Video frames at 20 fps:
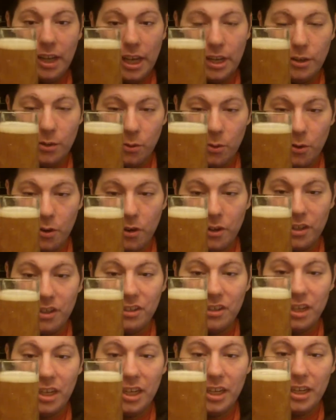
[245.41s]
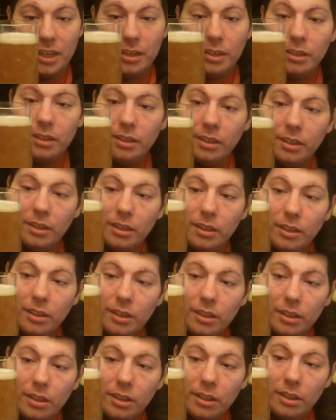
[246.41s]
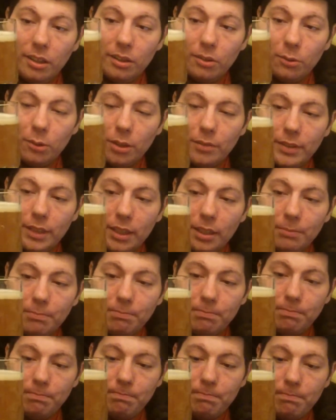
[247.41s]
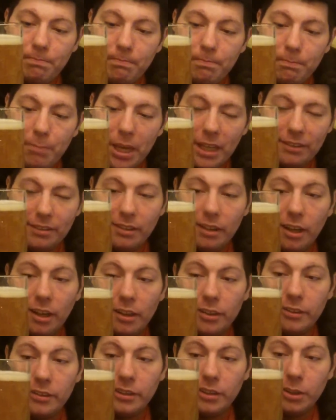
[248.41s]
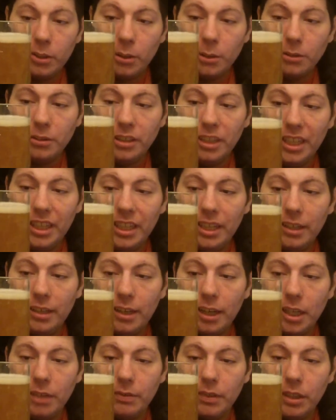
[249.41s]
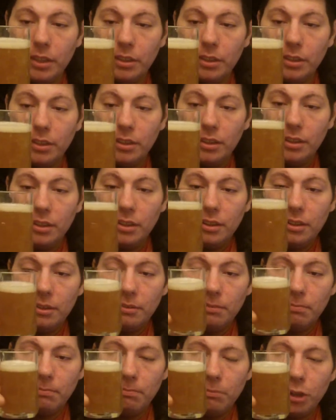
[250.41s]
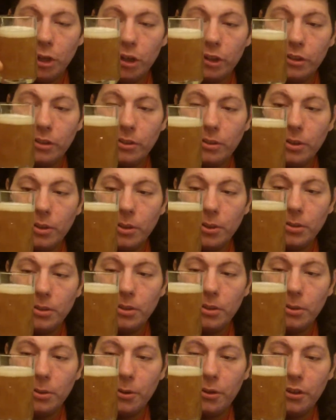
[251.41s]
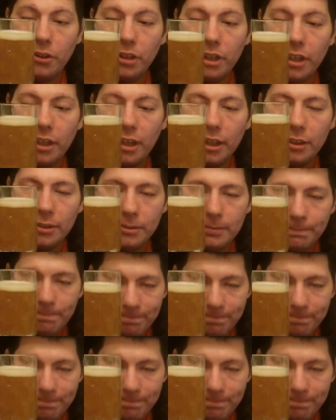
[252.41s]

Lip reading: an orangey, sort of a piss color, goldeny, kind of a darker golden orangey color.